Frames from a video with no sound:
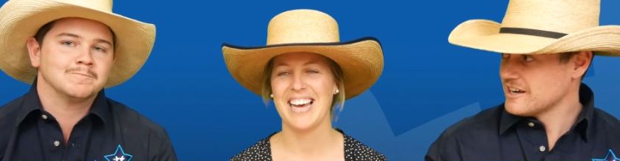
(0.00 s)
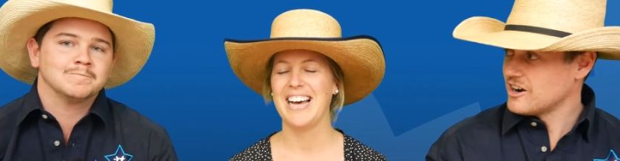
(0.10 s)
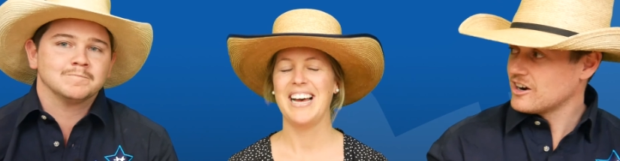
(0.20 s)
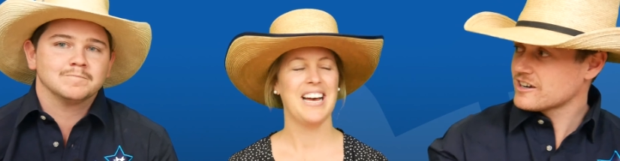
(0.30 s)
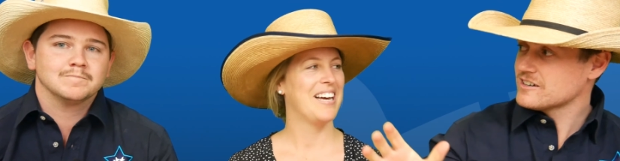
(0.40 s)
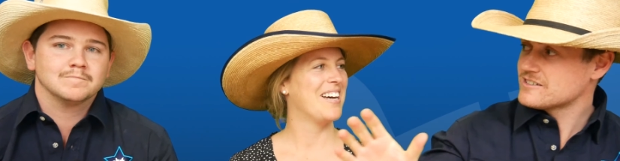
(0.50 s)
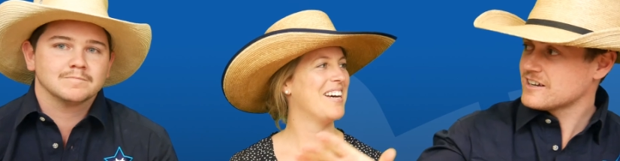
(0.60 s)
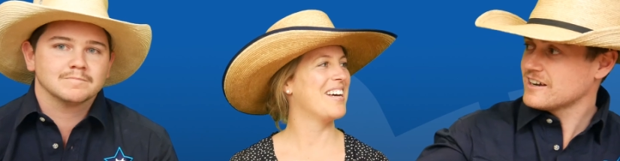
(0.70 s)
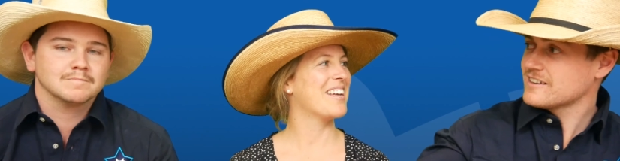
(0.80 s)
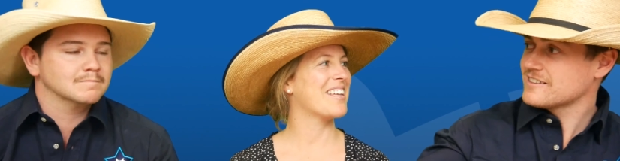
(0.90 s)
Speaker 1: yeah, I can
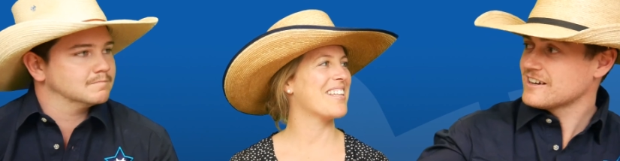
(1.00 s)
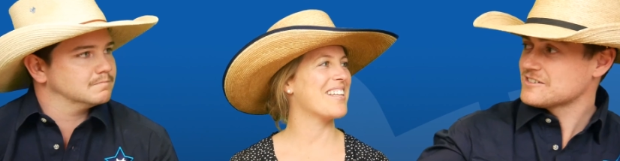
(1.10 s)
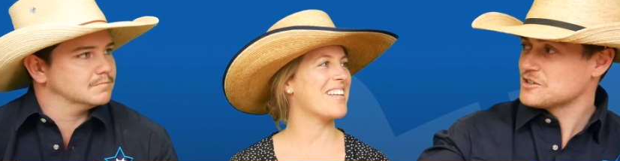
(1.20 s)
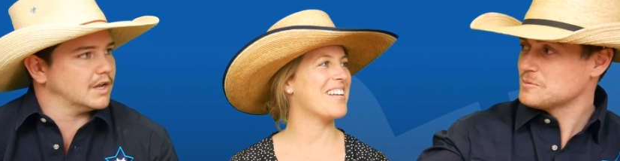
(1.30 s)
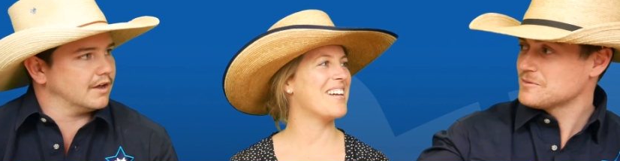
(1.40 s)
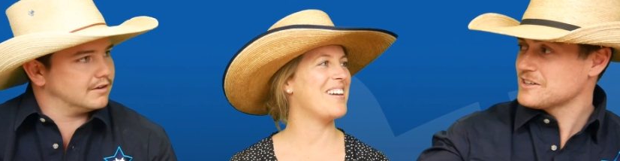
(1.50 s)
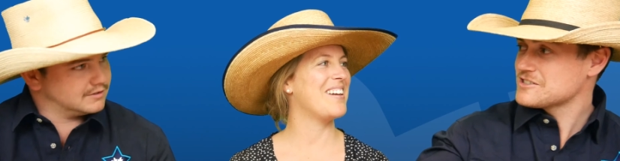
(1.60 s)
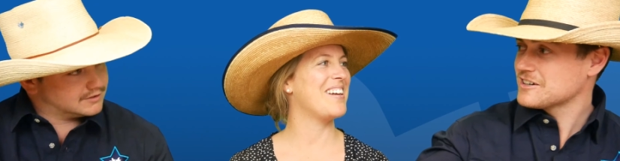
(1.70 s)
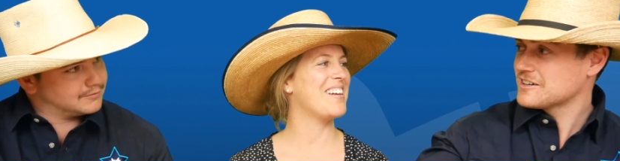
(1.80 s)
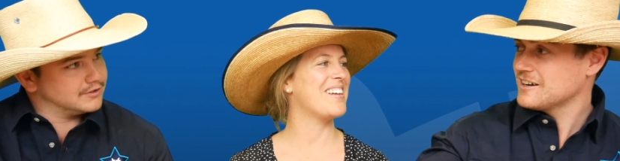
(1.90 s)
take that, Tomo. No, no,
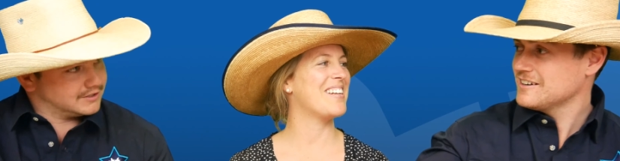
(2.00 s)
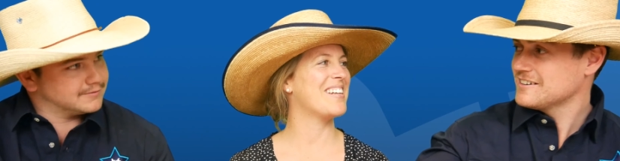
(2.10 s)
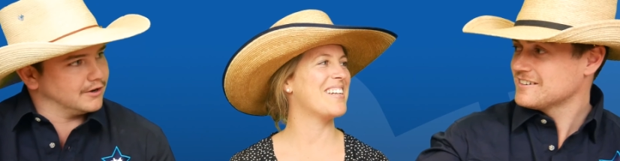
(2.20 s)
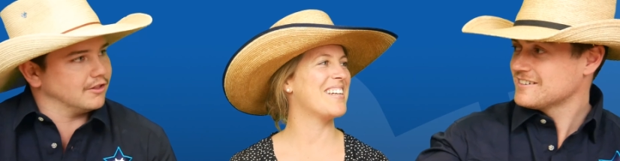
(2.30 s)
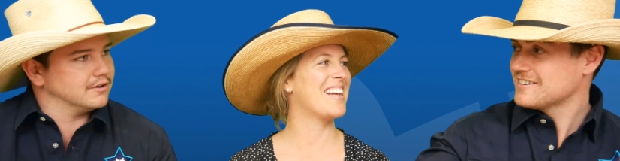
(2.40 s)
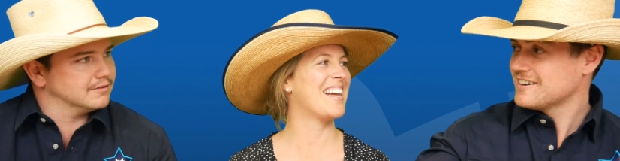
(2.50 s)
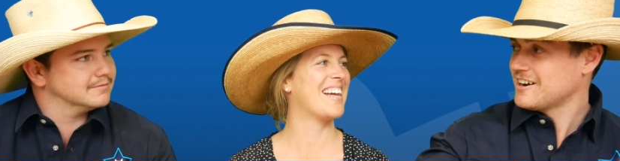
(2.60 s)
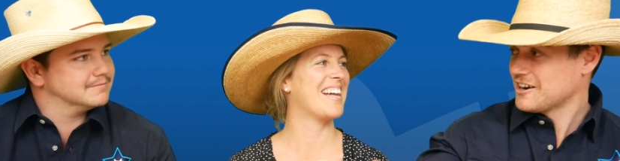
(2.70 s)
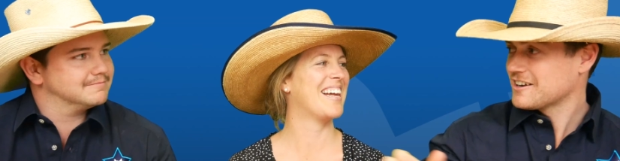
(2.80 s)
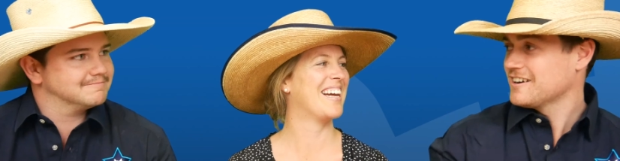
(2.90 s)
that's it's, okay. It's
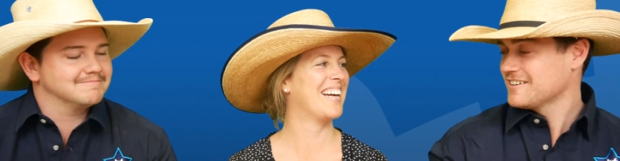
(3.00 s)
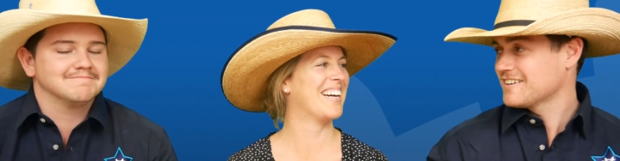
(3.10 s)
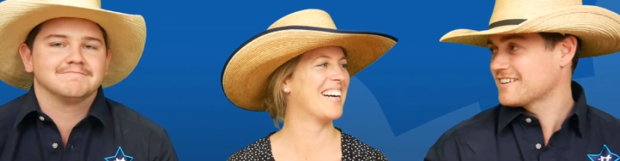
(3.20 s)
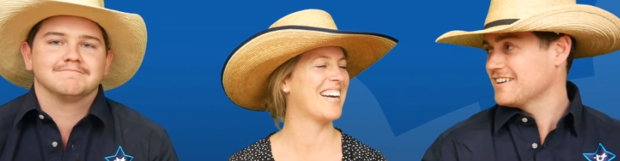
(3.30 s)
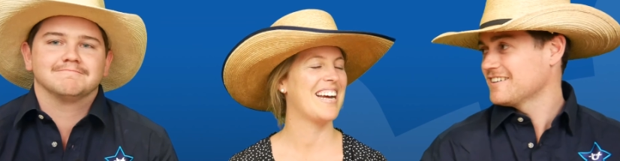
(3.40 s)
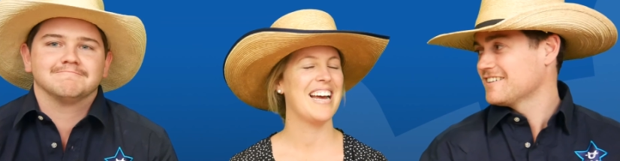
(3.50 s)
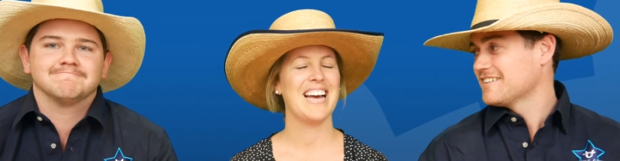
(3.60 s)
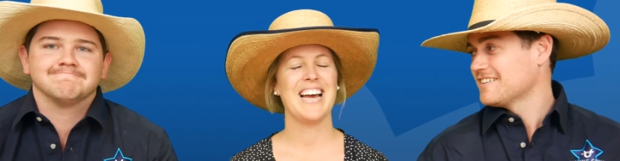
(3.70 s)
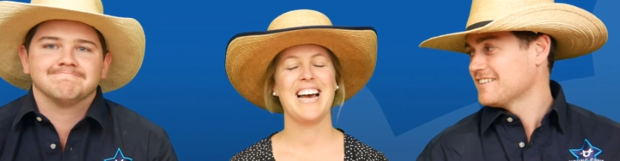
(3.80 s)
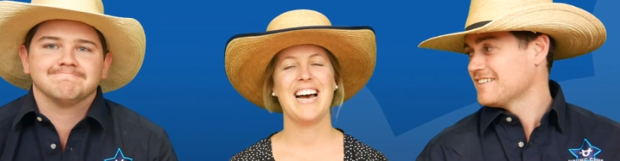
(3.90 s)
fair. Okay, okay.
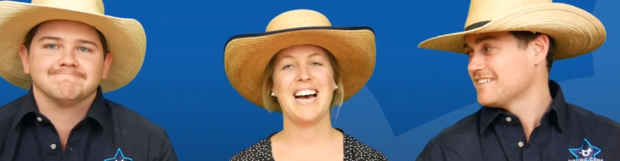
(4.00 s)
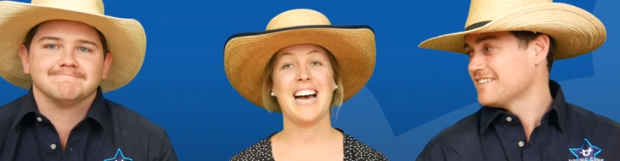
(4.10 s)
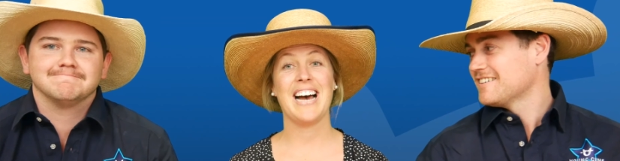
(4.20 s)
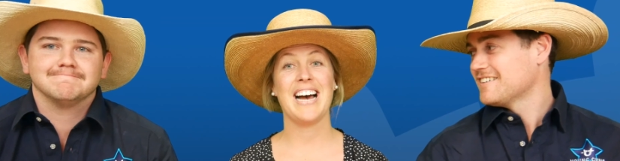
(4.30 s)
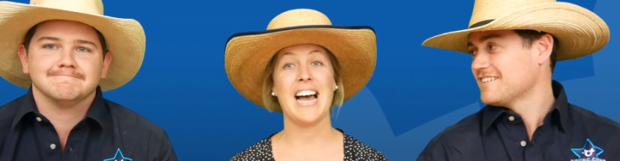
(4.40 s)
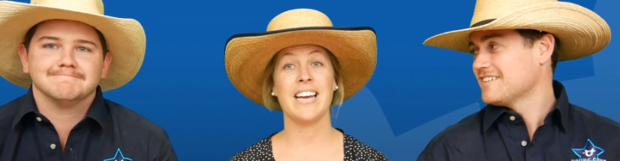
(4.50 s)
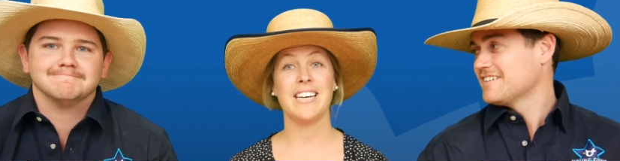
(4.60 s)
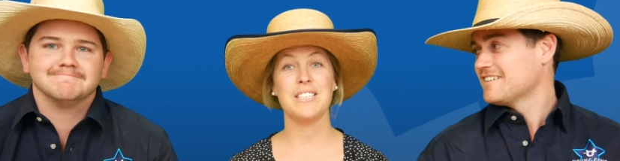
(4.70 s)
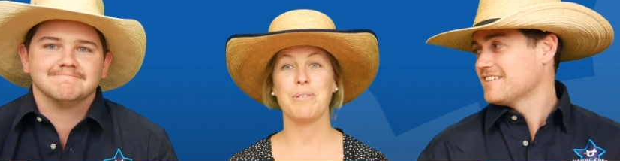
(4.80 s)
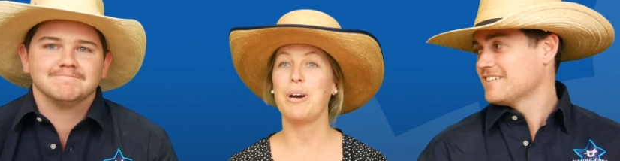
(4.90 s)
Speaker 2: Uh, and
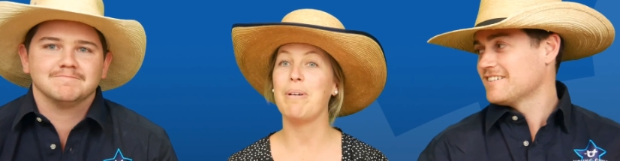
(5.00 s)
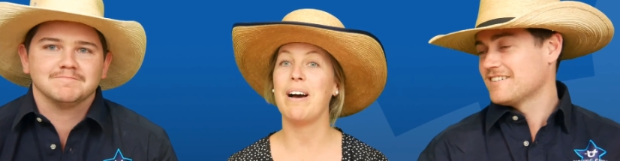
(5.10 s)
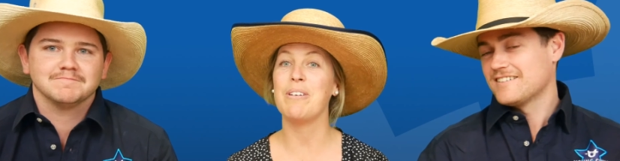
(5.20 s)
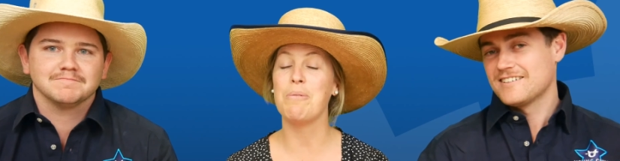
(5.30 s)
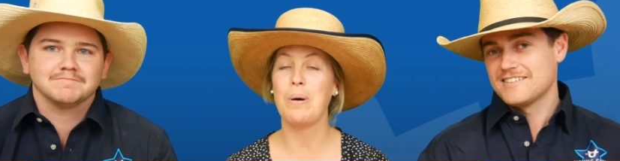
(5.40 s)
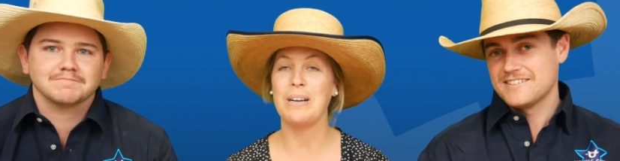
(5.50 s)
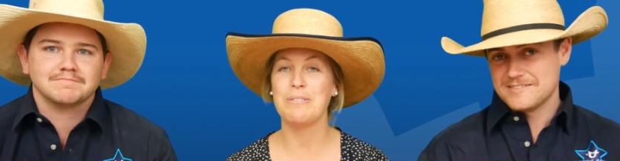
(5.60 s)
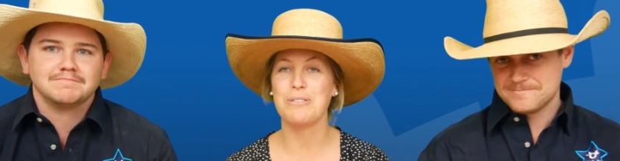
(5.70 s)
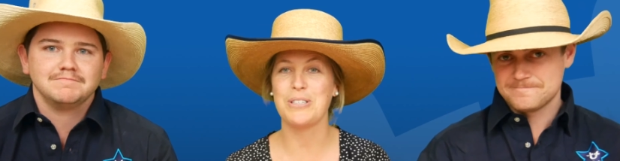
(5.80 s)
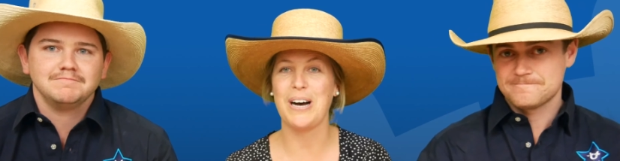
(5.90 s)
yes, we hope you're having a
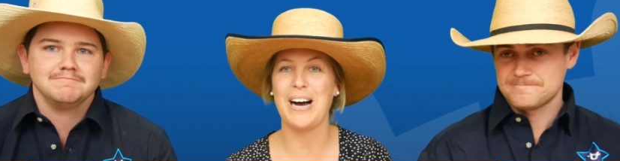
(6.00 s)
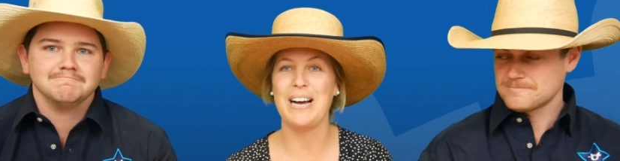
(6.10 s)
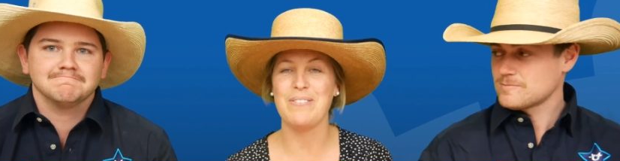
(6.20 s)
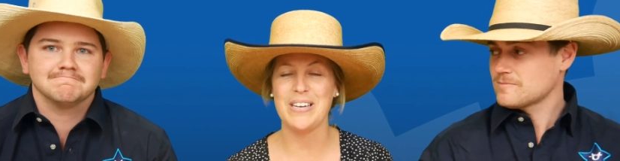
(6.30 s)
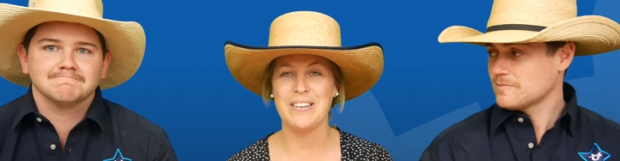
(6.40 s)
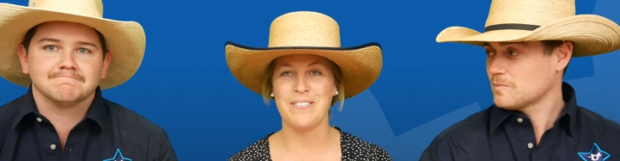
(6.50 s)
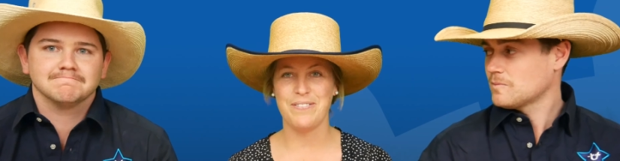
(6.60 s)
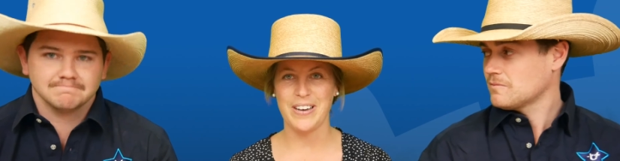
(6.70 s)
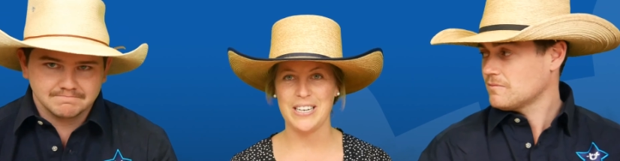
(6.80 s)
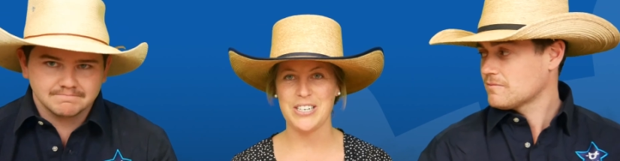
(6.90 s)
wonderful time
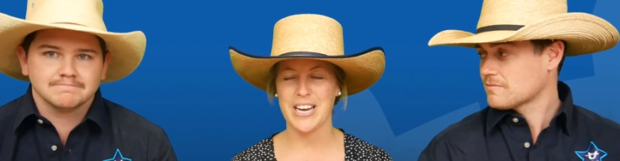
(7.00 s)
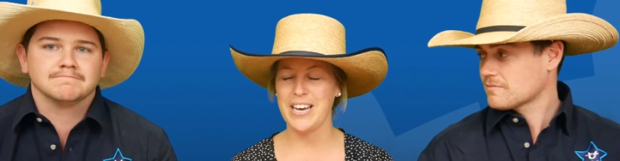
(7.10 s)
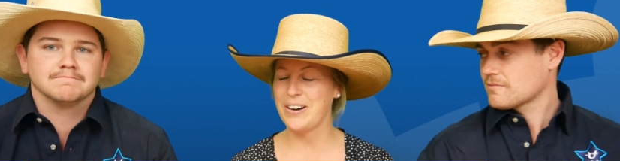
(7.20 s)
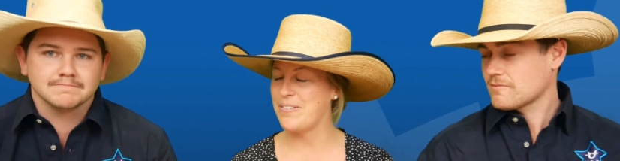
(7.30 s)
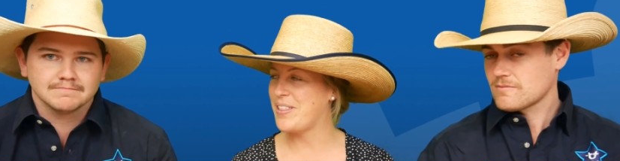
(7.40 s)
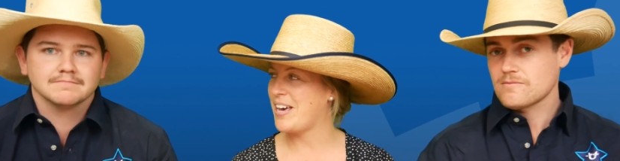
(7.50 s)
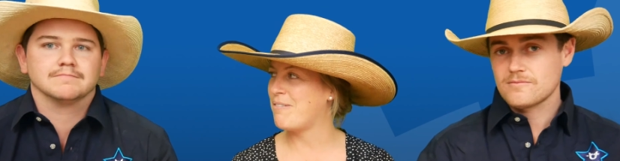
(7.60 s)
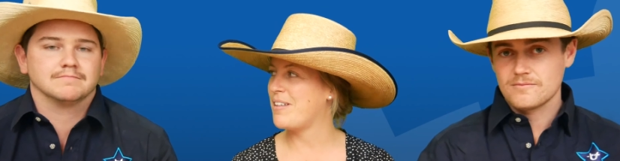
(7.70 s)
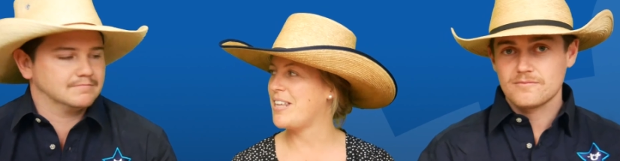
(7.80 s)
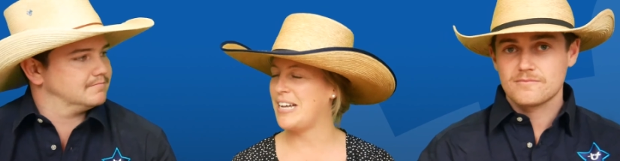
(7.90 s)
in Fiji over there with